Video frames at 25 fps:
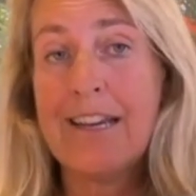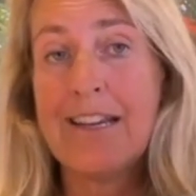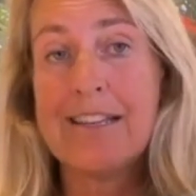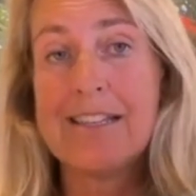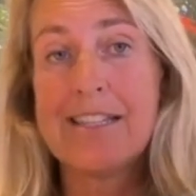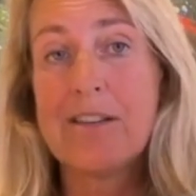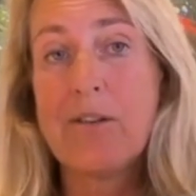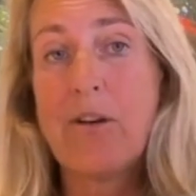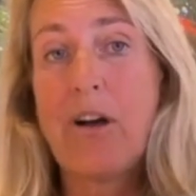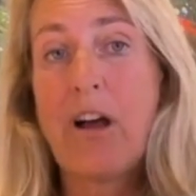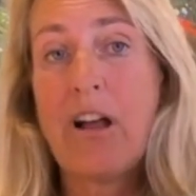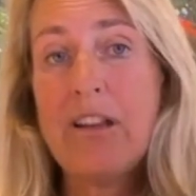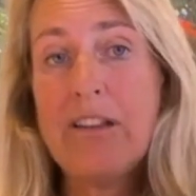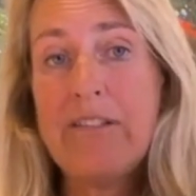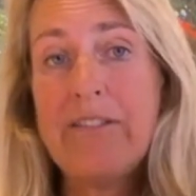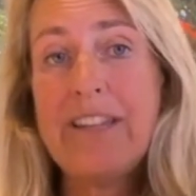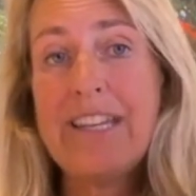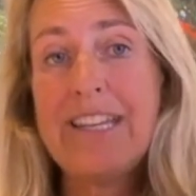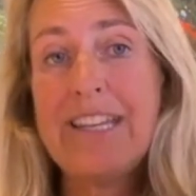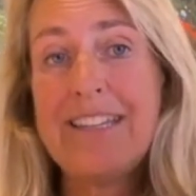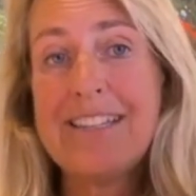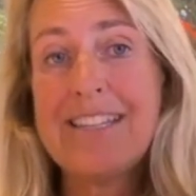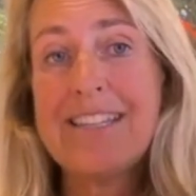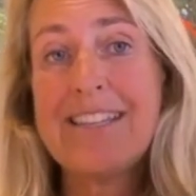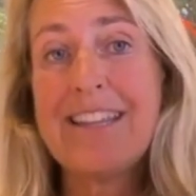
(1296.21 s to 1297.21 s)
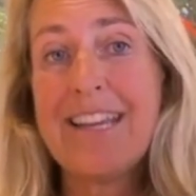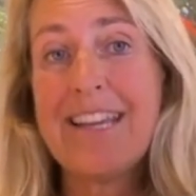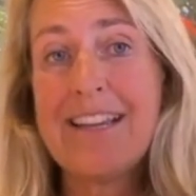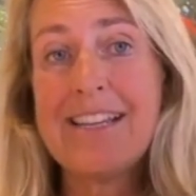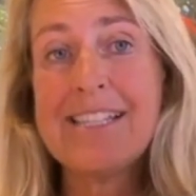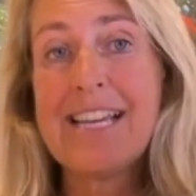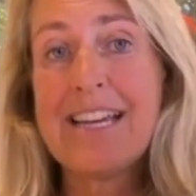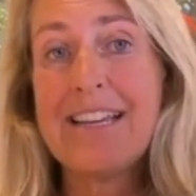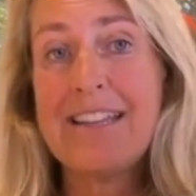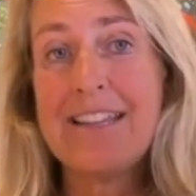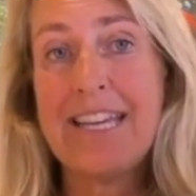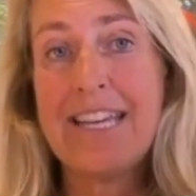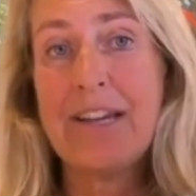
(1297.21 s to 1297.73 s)
So all of these
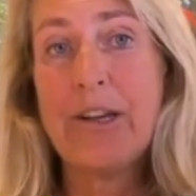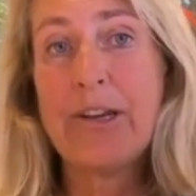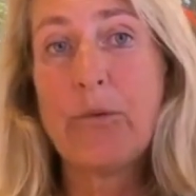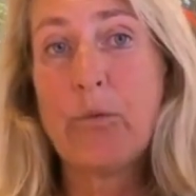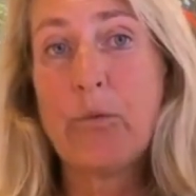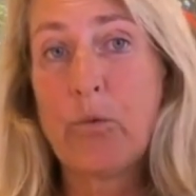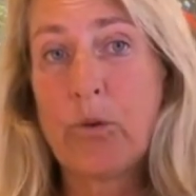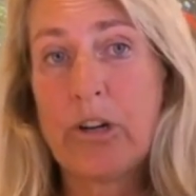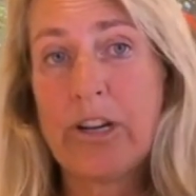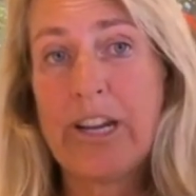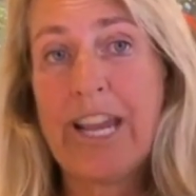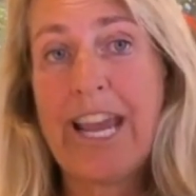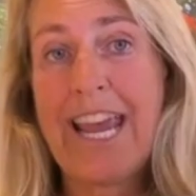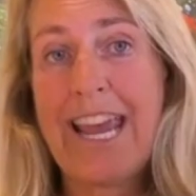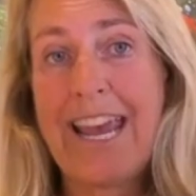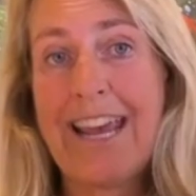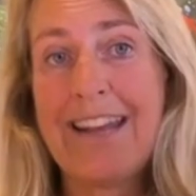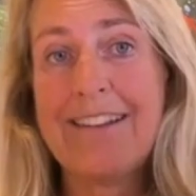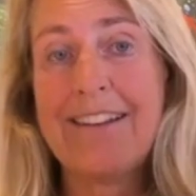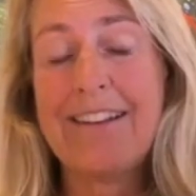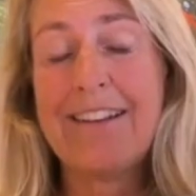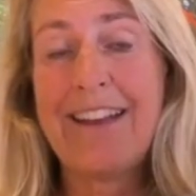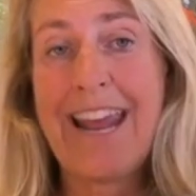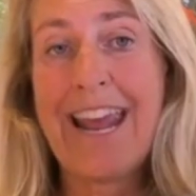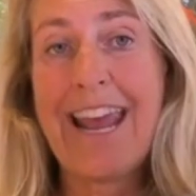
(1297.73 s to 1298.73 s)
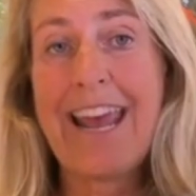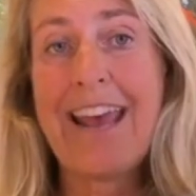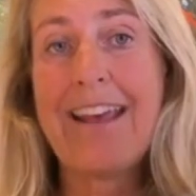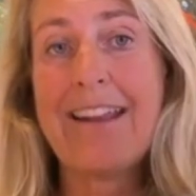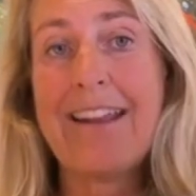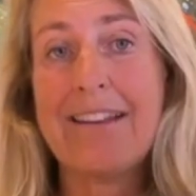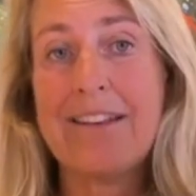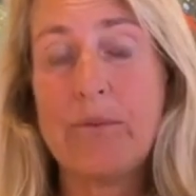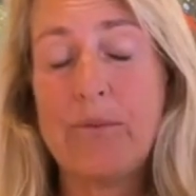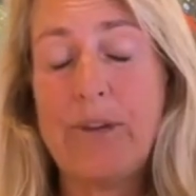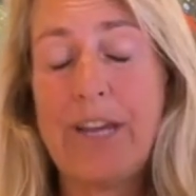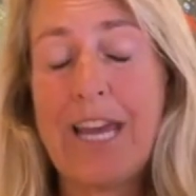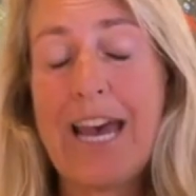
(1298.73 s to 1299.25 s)
things, I think, work hand in
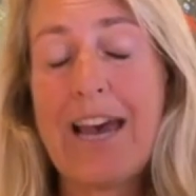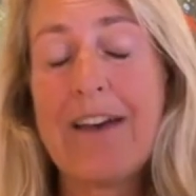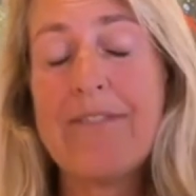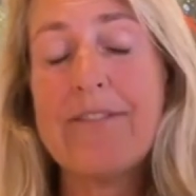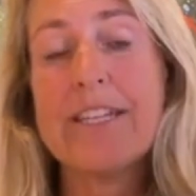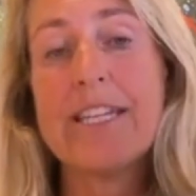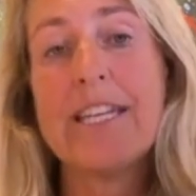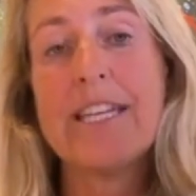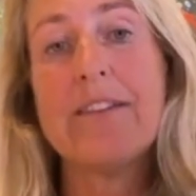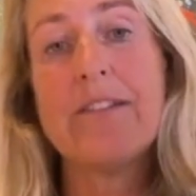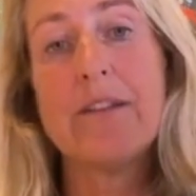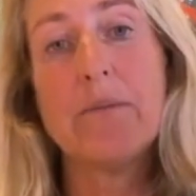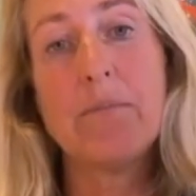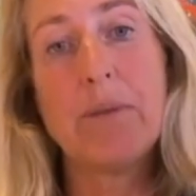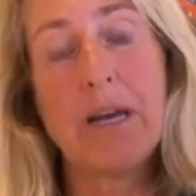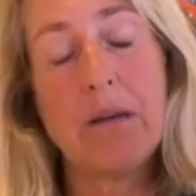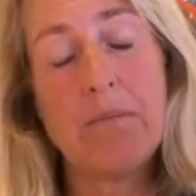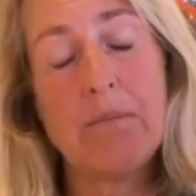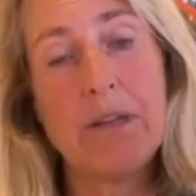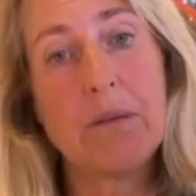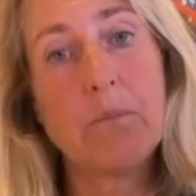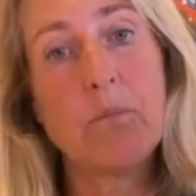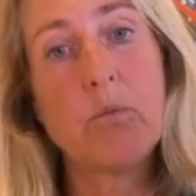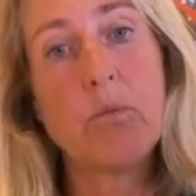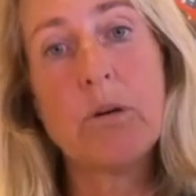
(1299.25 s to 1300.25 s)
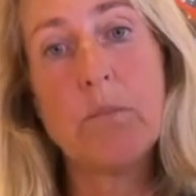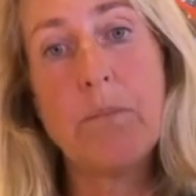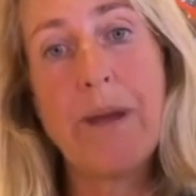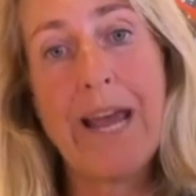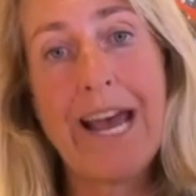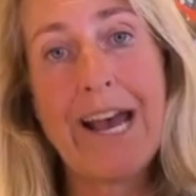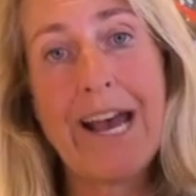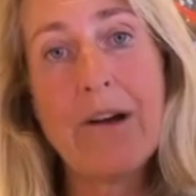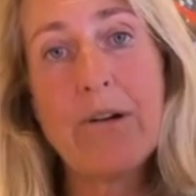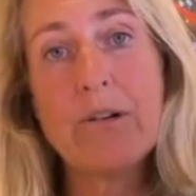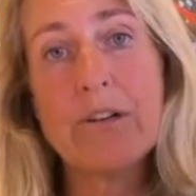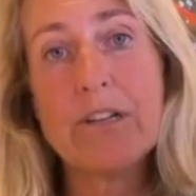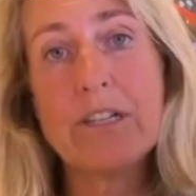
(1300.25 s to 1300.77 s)
hand. We have to give the public more
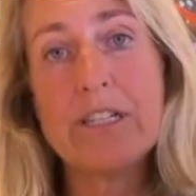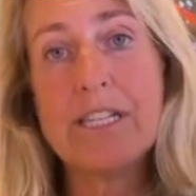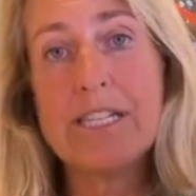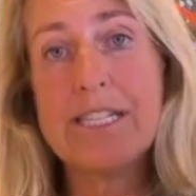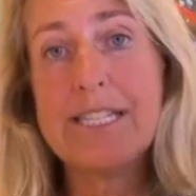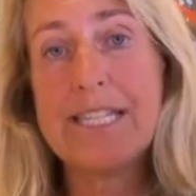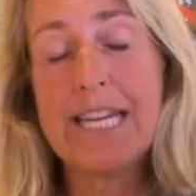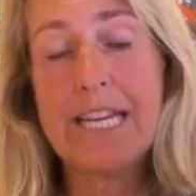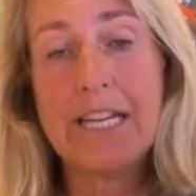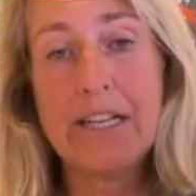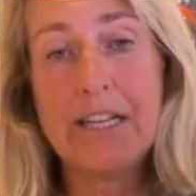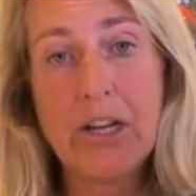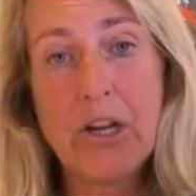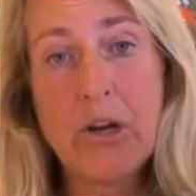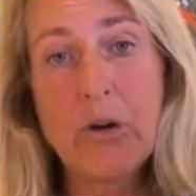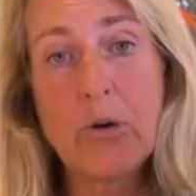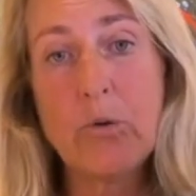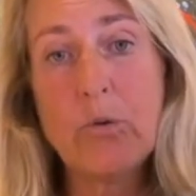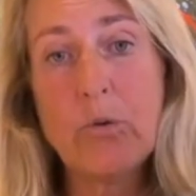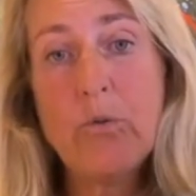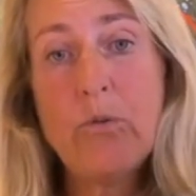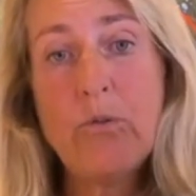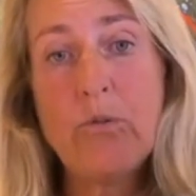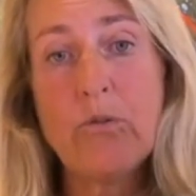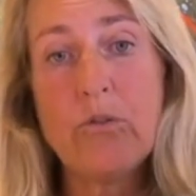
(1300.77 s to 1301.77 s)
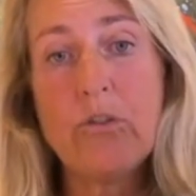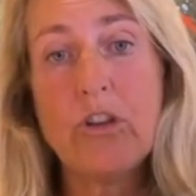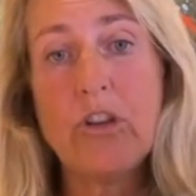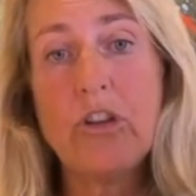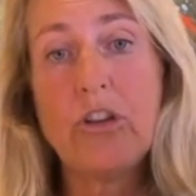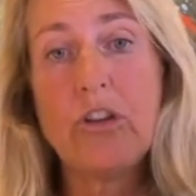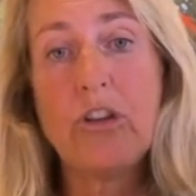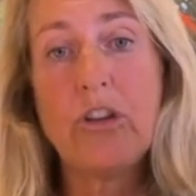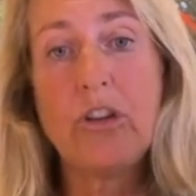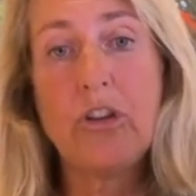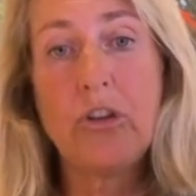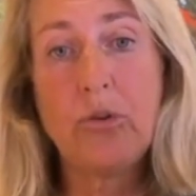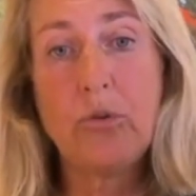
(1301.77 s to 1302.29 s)
power to say, no,
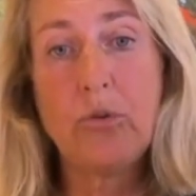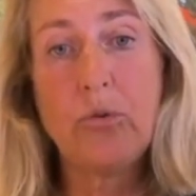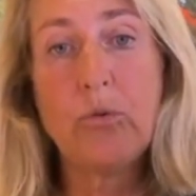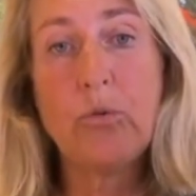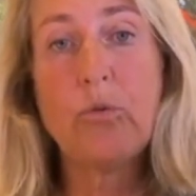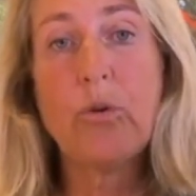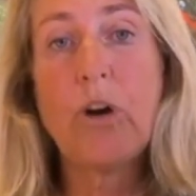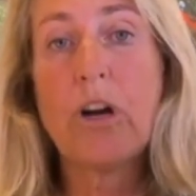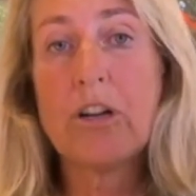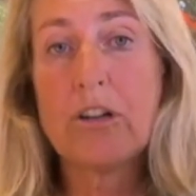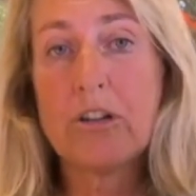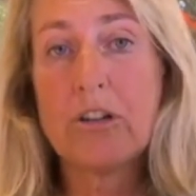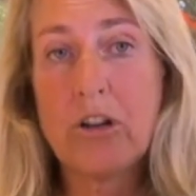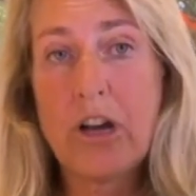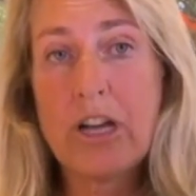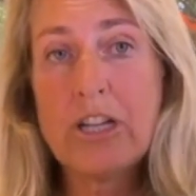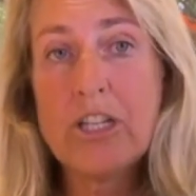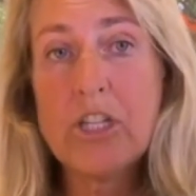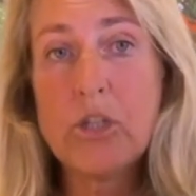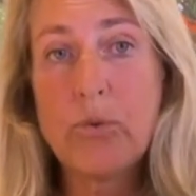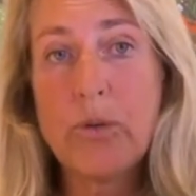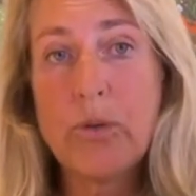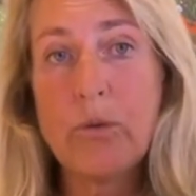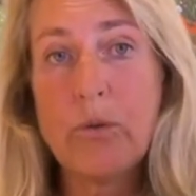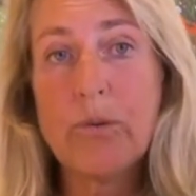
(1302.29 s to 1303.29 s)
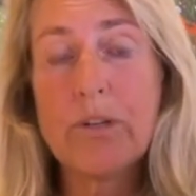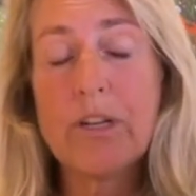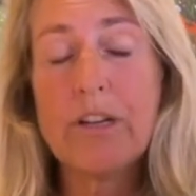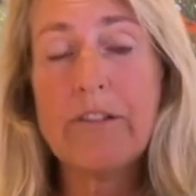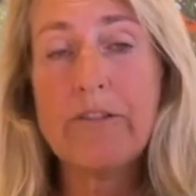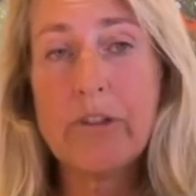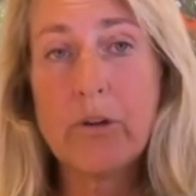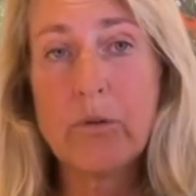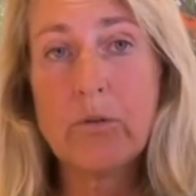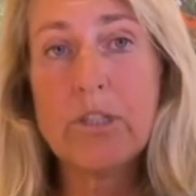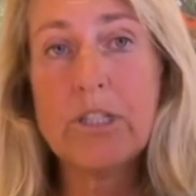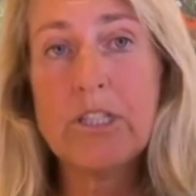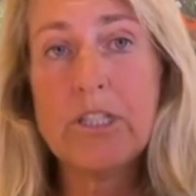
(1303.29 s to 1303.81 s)
you are not doing what
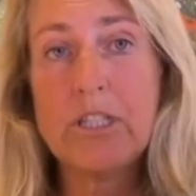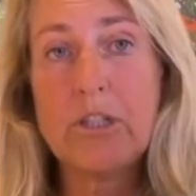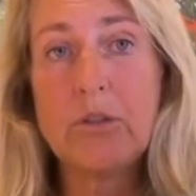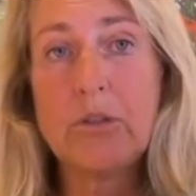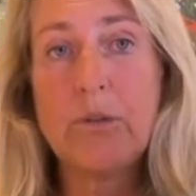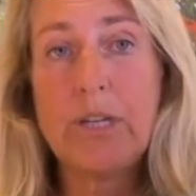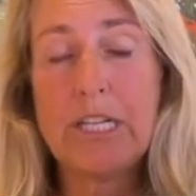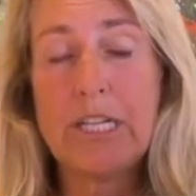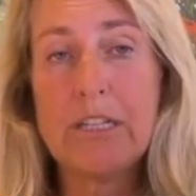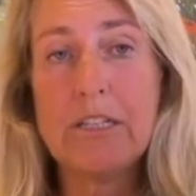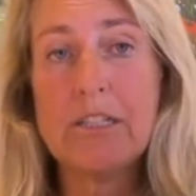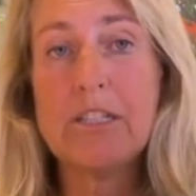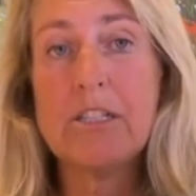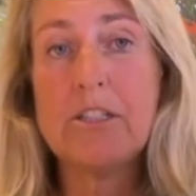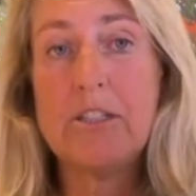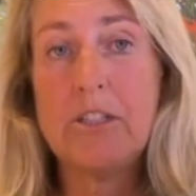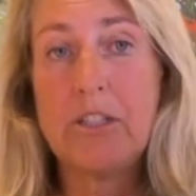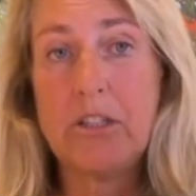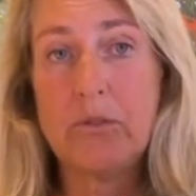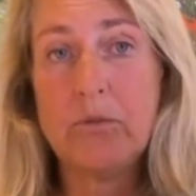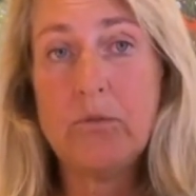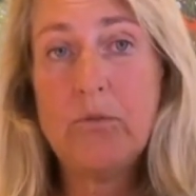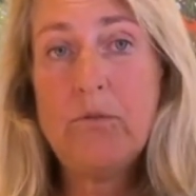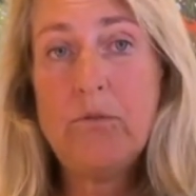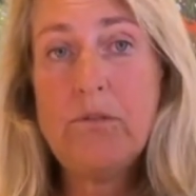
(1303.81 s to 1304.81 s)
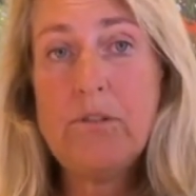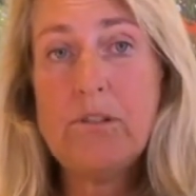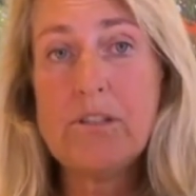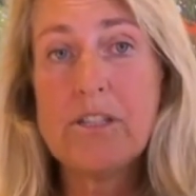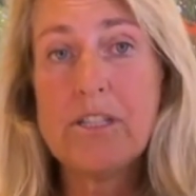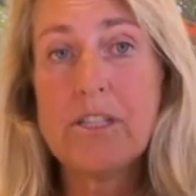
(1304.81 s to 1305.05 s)
I voted you in to do.